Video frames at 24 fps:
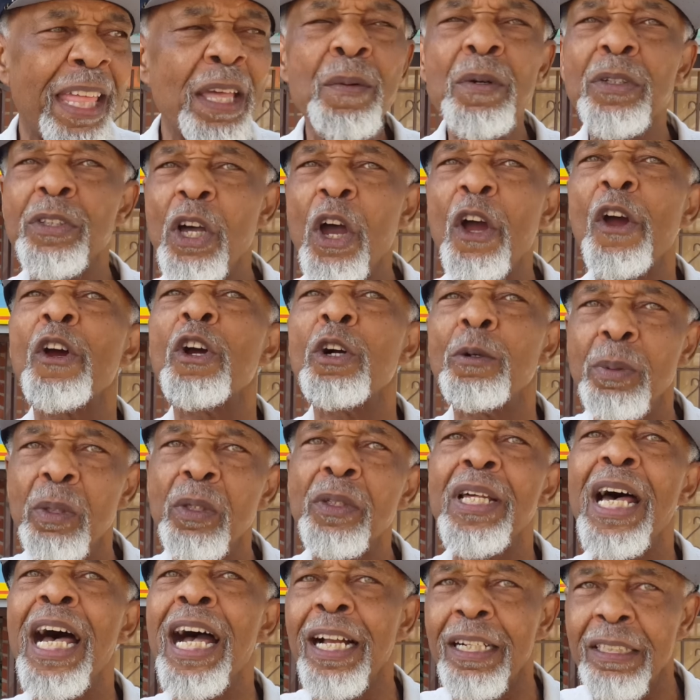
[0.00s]
he was a herbal
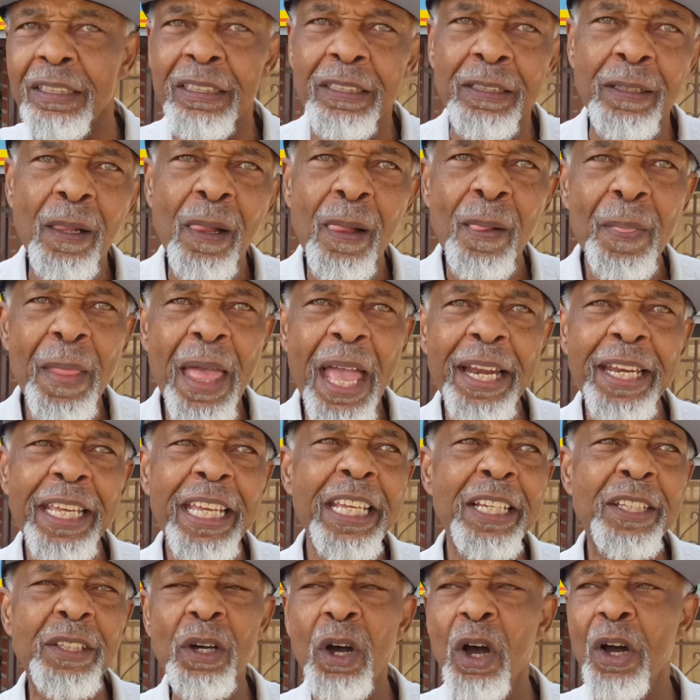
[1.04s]
doctor, and he
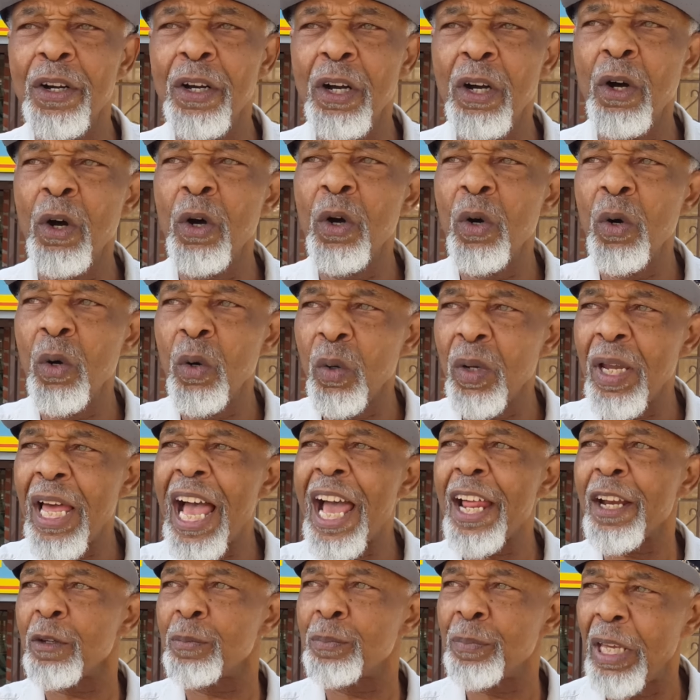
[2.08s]
taught a whole
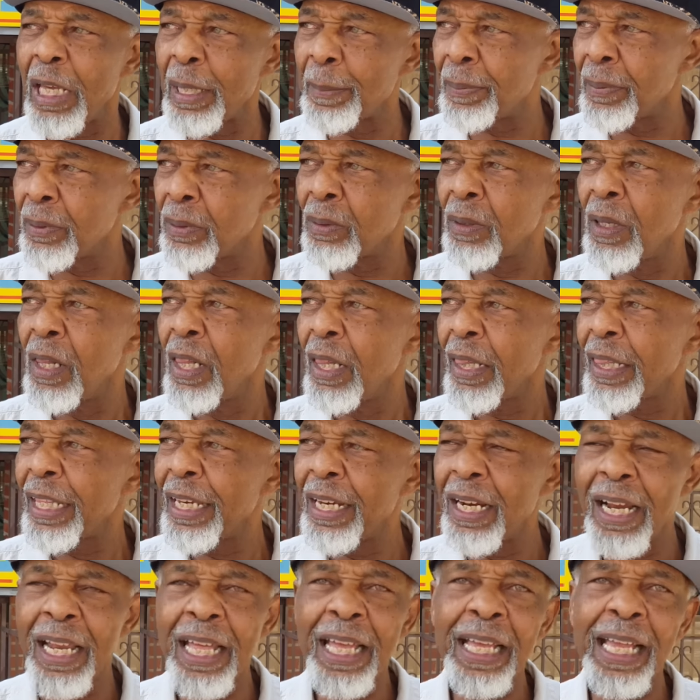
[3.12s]
lot of people, you
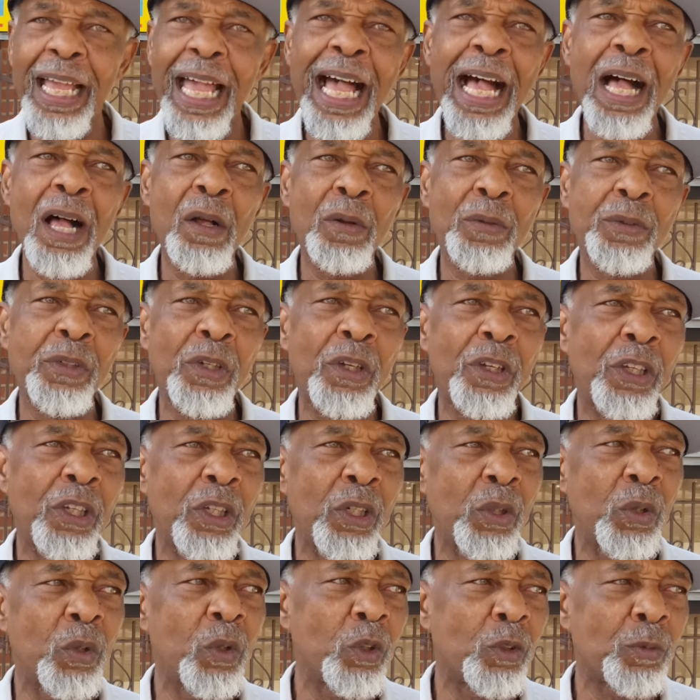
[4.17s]
know, like how to
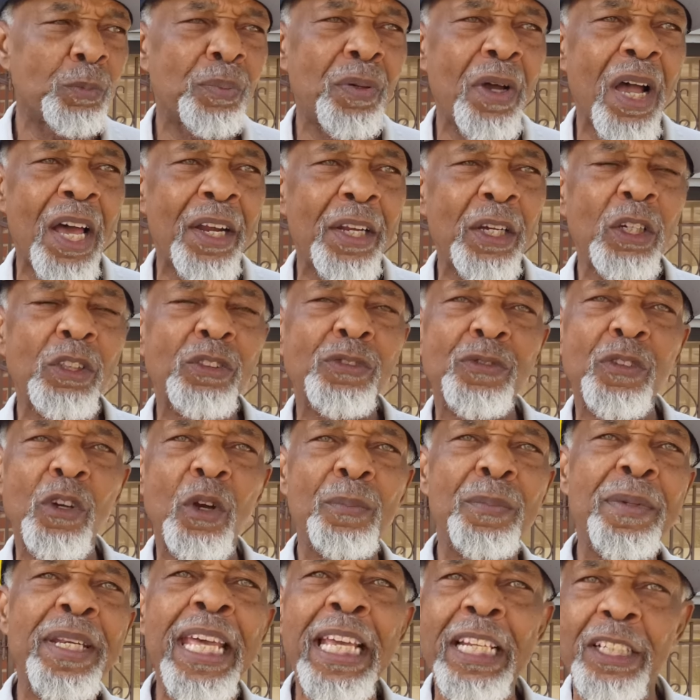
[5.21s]
use products
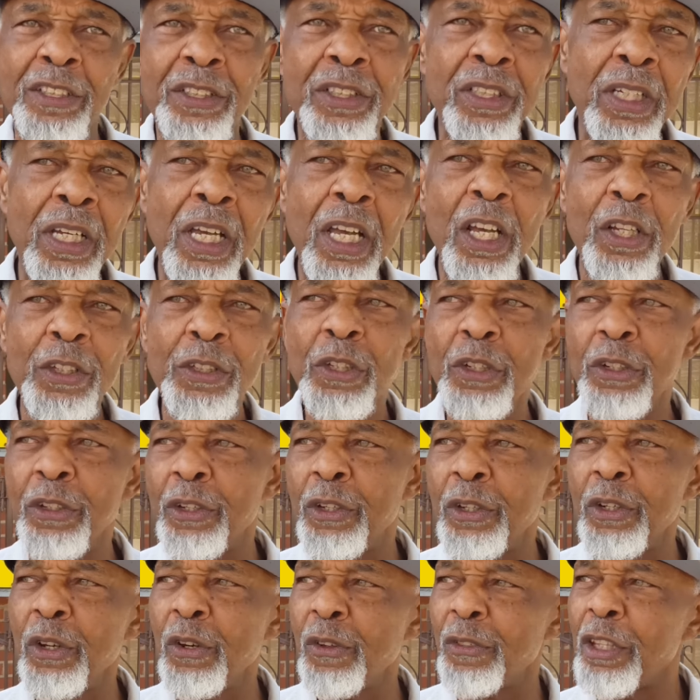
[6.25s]
from nature to
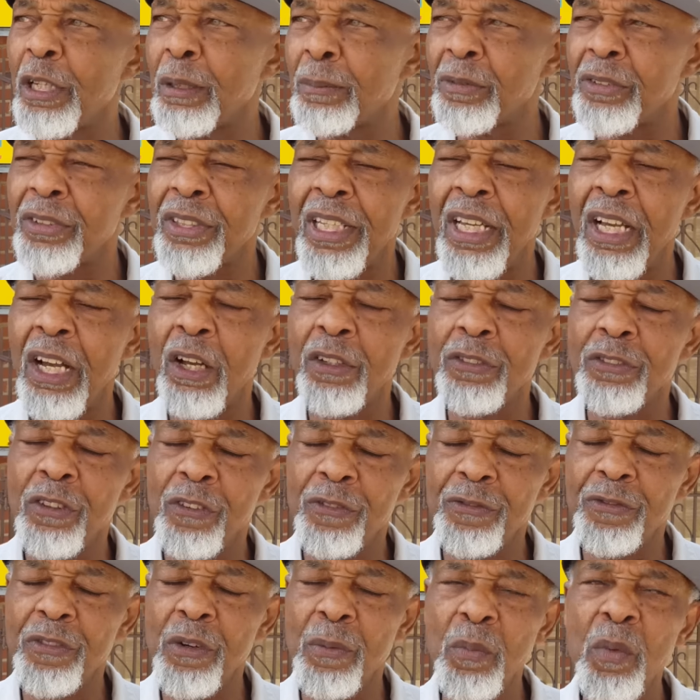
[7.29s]
cure themselves
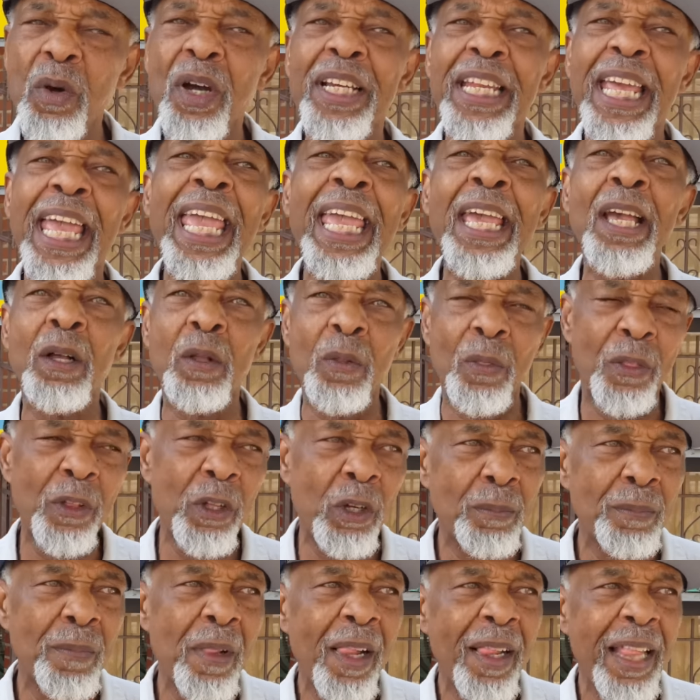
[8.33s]
from what ailed
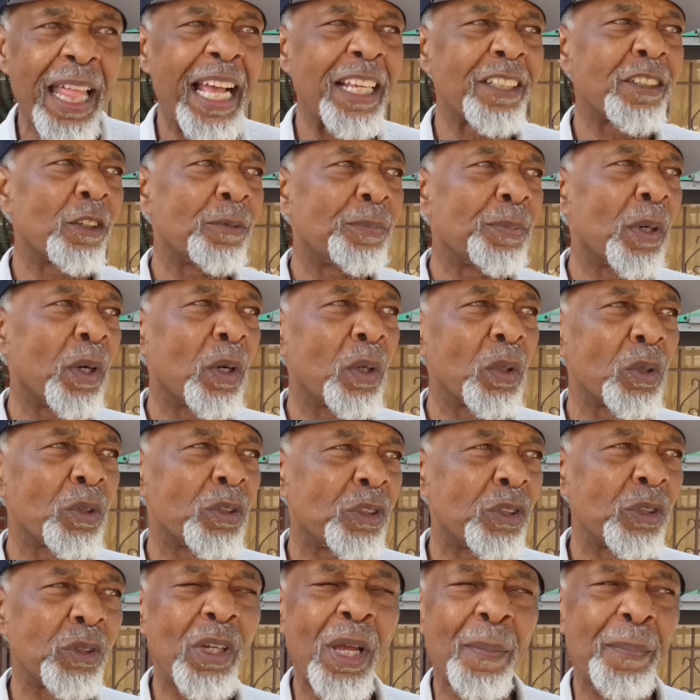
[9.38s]
them, as opposed
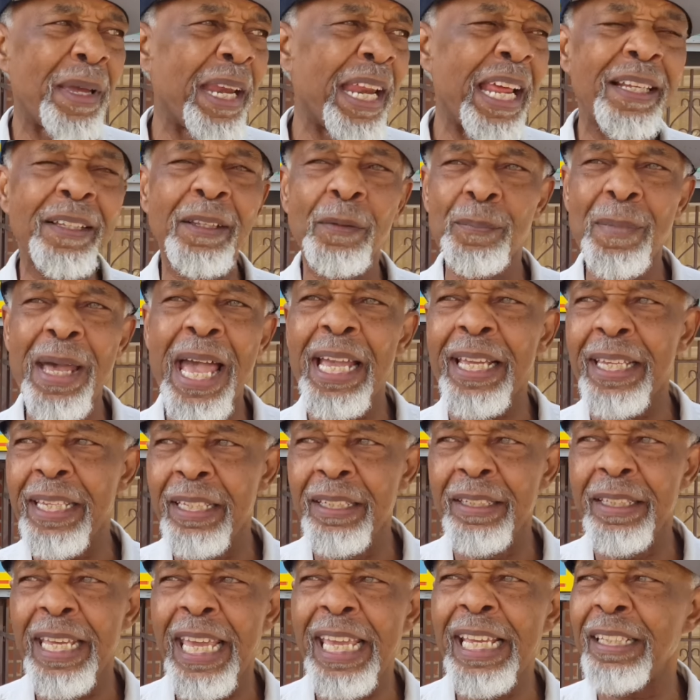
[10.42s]
to, I mean, back
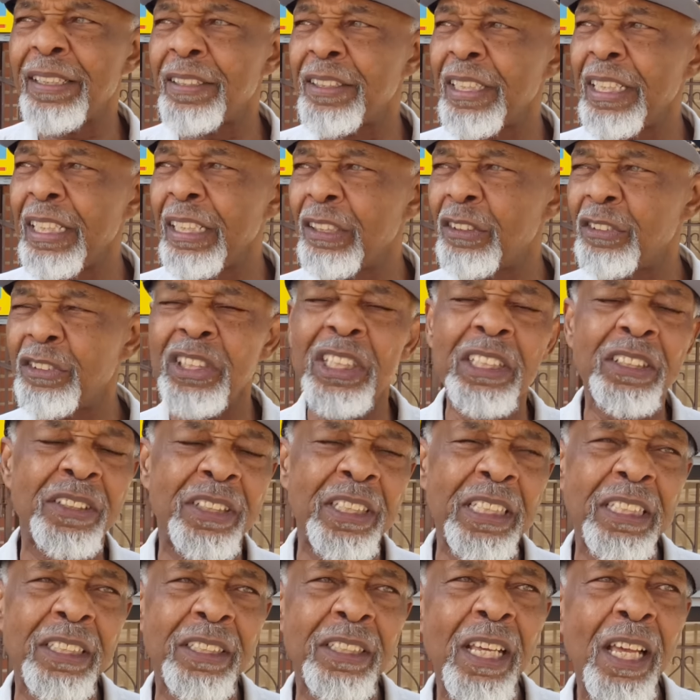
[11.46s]
in the
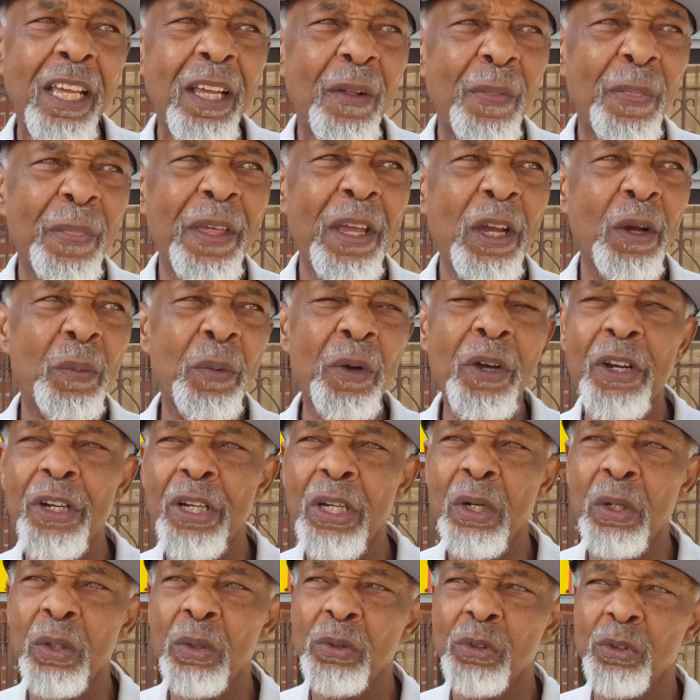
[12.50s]
1860s, there were
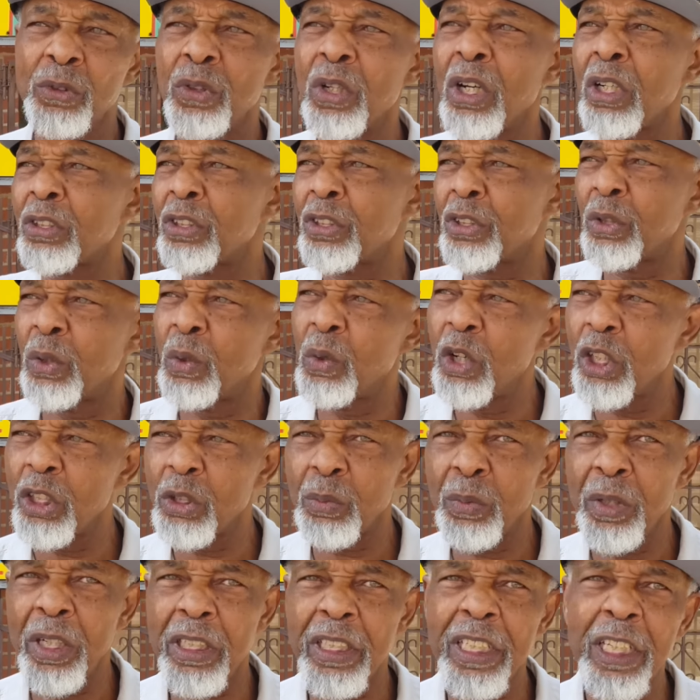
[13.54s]
no drugstores
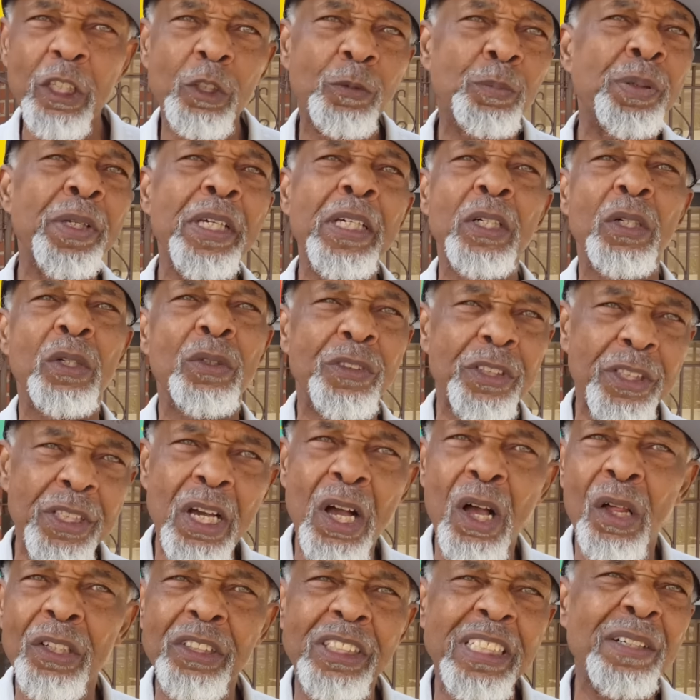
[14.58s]
with these pills and
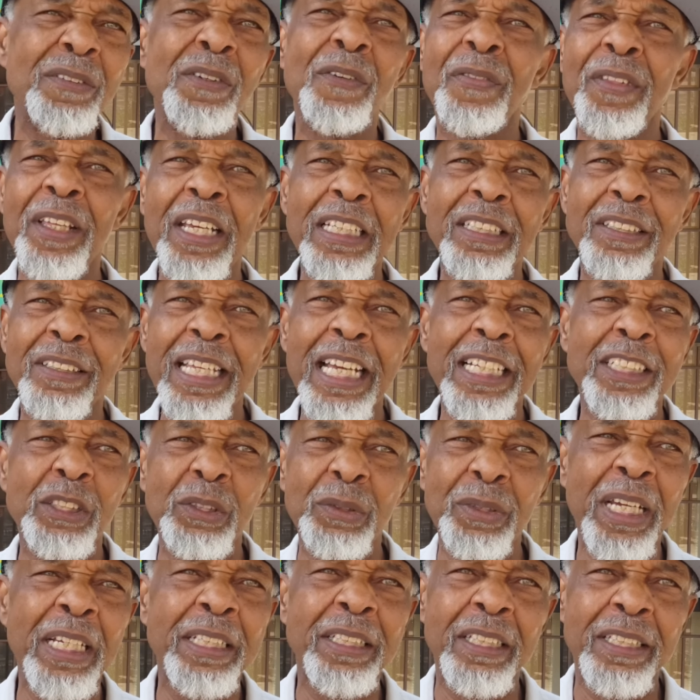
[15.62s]
all these other things that you
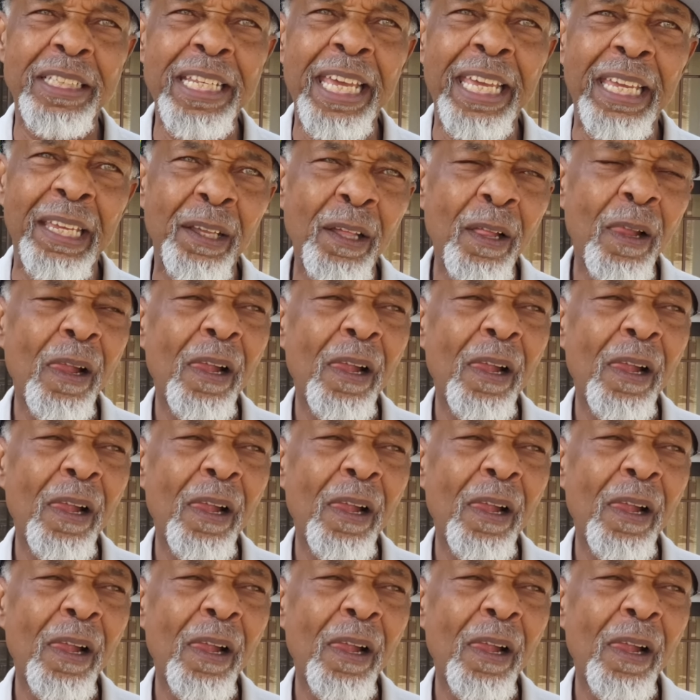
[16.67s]
get today.